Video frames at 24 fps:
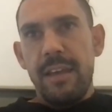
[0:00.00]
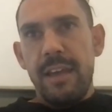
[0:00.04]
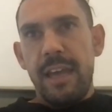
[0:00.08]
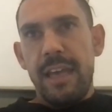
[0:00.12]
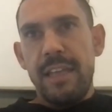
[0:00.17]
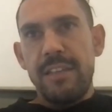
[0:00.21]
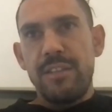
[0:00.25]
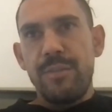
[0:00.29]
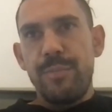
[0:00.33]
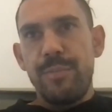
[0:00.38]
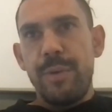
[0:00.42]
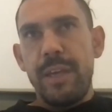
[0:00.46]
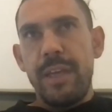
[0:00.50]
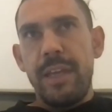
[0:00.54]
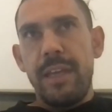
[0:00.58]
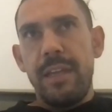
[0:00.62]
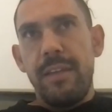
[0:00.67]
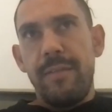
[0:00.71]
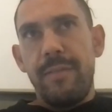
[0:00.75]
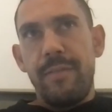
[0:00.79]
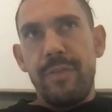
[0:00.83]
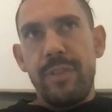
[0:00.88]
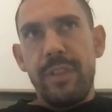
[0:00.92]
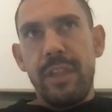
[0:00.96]
and to
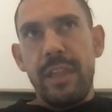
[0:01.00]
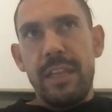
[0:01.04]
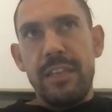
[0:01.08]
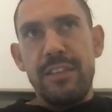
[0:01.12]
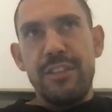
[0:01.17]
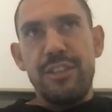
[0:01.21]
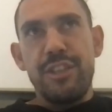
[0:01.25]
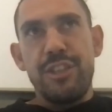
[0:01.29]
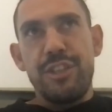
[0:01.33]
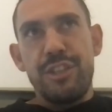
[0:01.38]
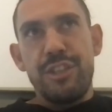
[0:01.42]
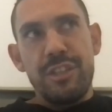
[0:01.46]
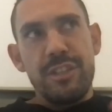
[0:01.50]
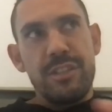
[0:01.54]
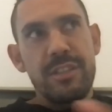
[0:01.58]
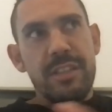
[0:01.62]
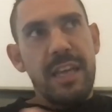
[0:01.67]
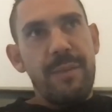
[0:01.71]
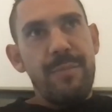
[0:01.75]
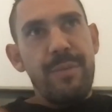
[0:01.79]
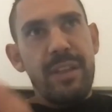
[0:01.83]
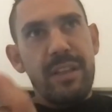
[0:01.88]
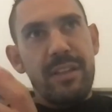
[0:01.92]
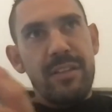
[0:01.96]
be Indigenous,
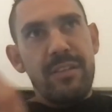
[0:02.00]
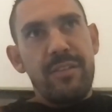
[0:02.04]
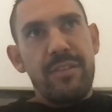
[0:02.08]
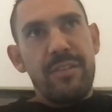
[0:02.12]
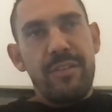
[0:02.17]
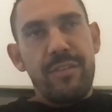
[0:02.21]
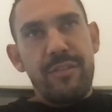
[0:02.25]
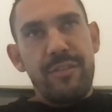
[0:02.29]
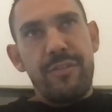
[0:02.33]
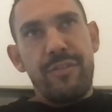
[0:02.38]
coming